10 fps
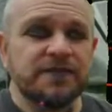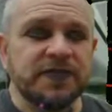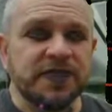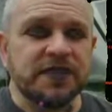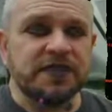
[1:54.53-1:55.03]

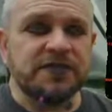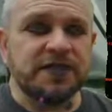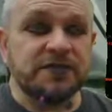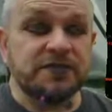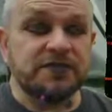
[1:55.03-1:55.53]
there
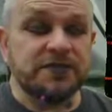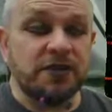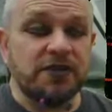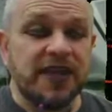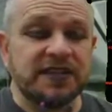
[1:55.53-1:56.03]
there are
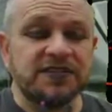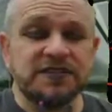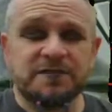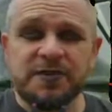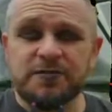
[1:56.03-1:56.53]
classes of
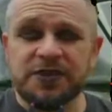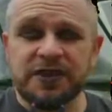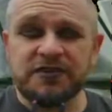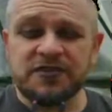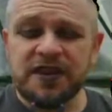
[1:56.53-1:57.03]
people in our
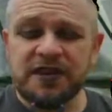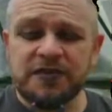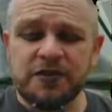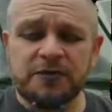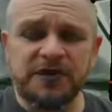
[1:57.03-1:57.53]
society that are
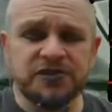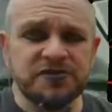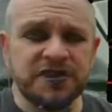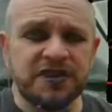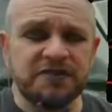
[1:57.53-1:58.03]
being treated
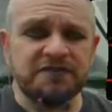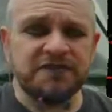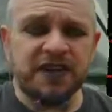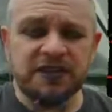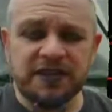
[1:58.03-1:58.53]

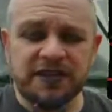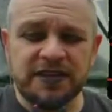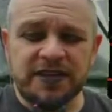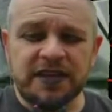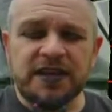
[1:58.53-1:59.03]
unfairly,
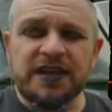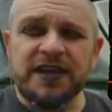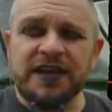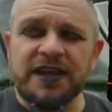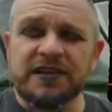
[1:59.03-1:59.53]

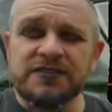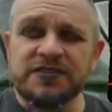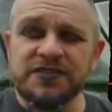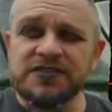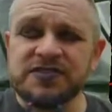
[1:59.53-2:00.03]
and this
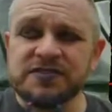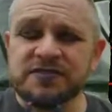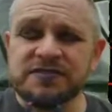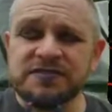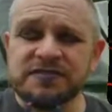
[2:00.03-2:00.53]
is
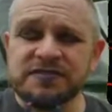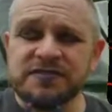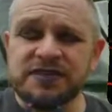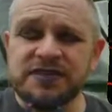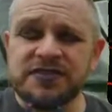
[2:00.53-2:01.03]
and this
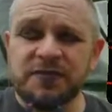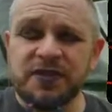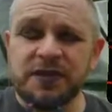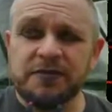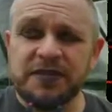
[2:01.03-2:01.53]
is something that
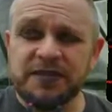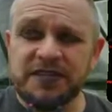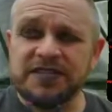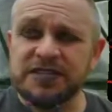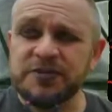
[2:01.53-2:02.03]
needs to
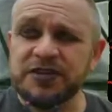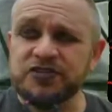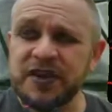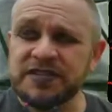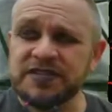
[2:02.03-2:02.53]
be addressed. And so,